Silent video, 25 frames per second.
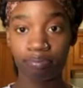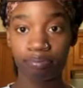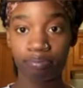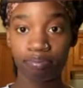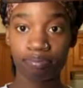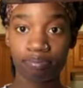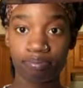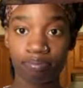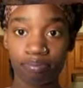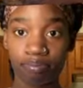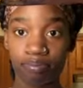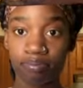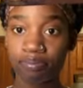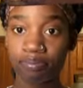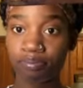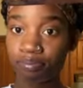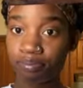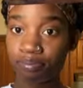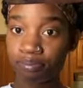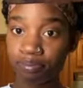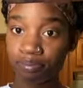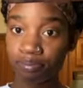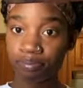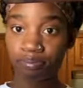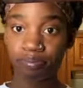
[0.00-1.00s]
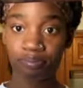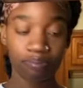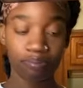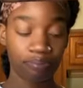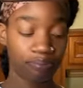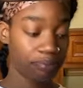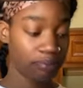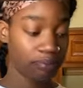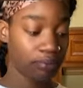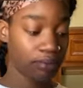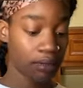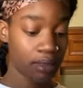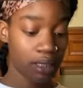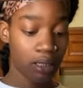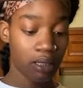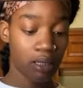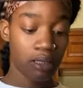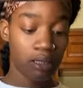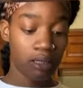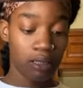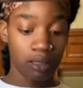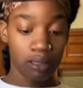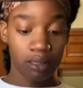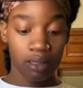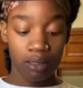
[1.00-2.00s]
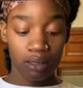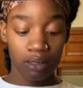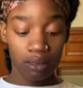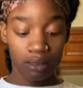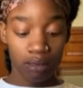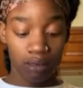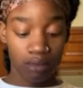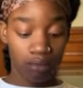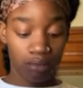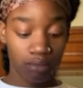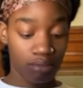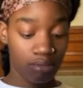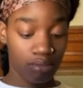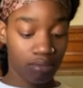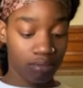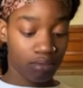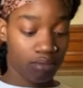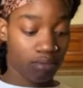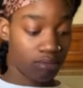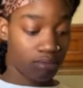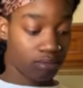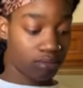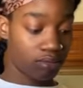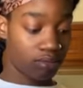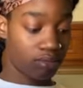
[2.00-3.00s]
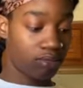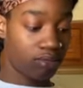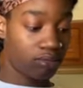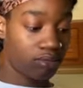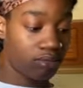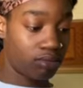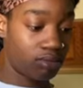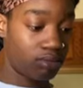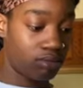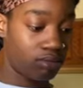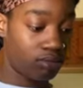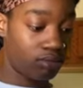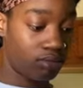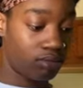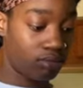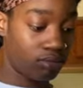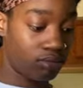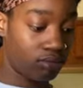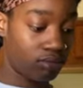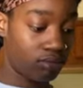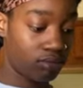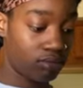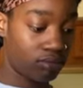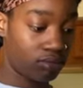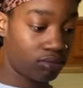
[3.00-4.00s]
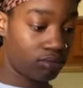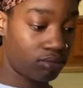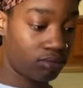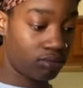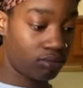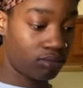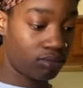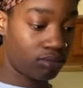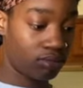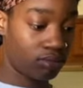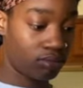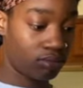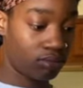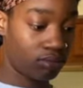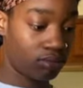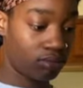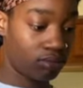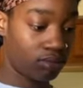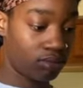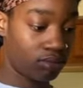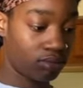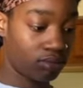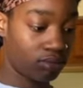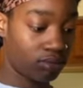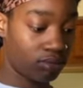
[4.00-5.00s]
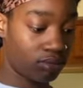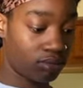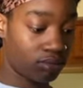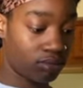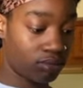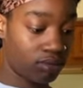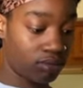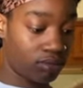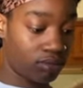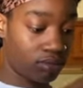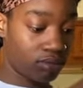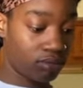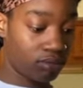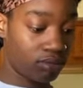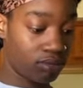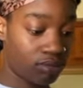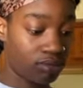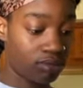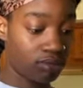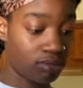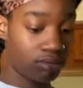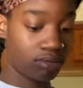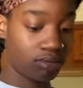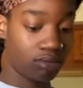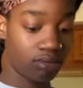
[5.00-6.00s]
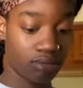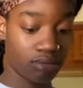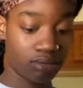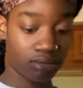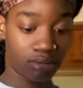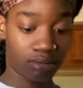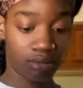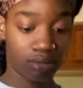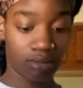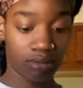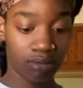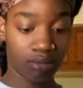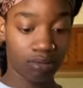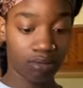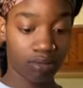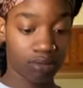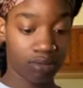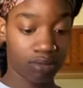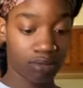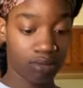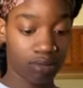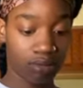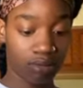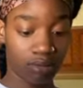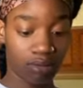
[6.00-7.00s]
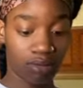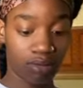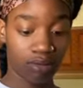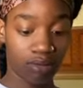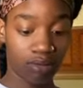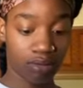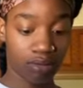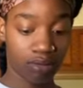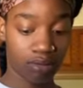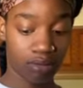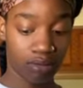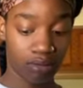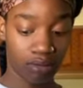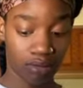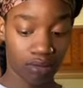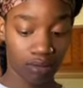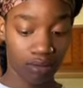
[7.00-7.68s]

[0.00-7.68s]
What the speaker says: (no one is talking)